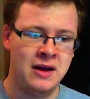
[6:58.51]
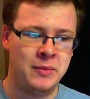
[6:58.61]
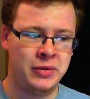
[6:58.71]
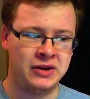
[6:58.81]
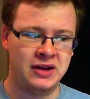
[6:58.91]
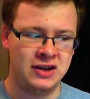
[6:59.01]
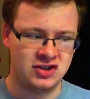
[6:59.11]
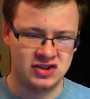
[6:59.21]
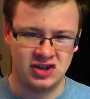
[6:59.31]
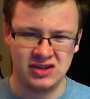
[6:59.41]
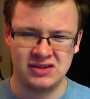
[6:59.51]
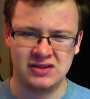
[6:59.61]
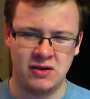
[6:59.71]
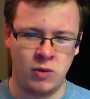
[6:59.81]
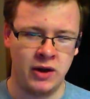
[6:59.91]
but it just doesn't
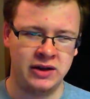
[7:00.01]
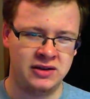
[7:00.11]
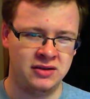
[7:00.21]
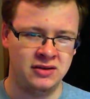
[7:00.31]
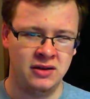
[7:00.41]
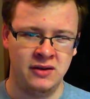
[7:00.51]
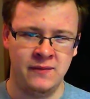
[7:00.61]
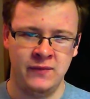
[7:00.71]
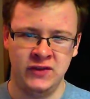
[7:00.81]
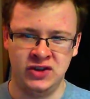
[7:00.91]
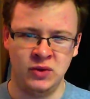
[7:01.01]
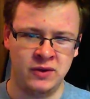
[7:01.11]
quite do it